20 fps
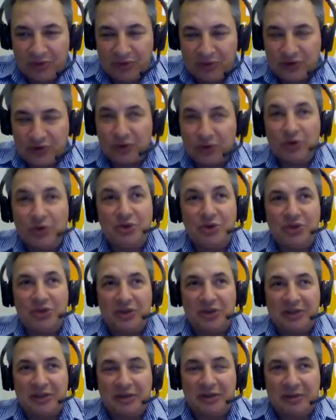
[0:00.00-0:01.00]

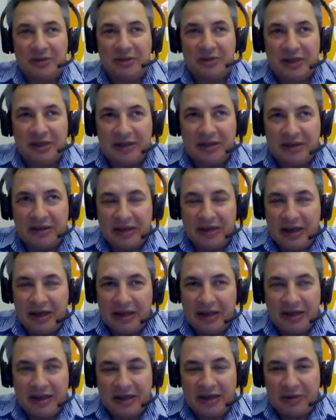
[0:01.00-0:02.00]
solutions, and I'm thinking,
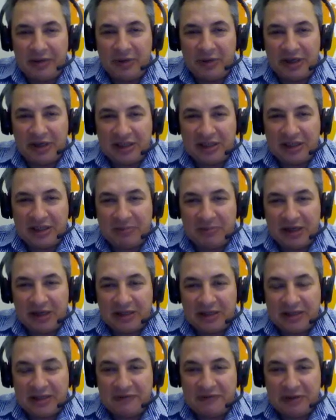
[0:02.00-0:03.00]
how the heck are we going to
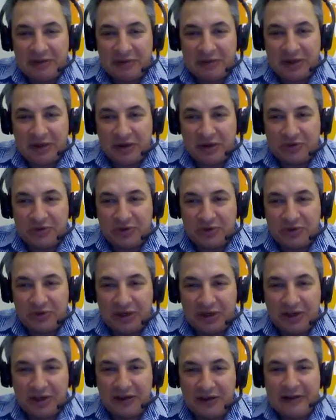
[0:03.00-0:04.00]
debug this if something goes
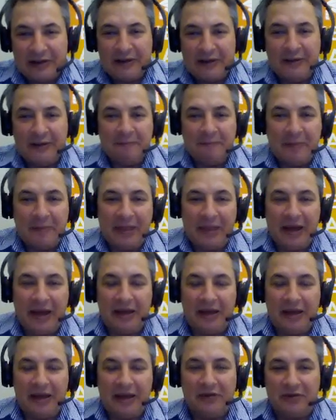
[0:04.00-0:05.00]
wrong, you know?
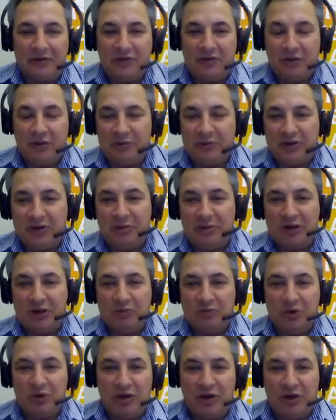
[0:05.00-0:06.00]
And there's going to be so
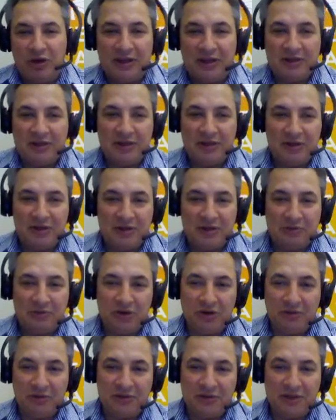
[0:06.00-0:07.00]
much more overhead. So
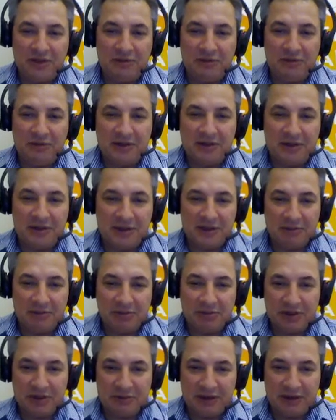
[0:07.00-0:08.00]
sometimes
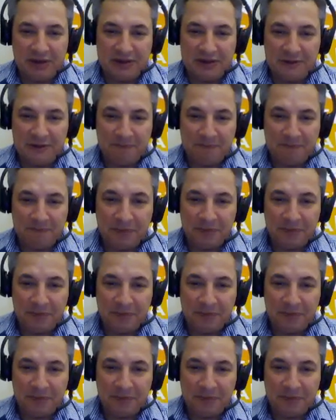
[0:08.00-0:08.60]
simple is best.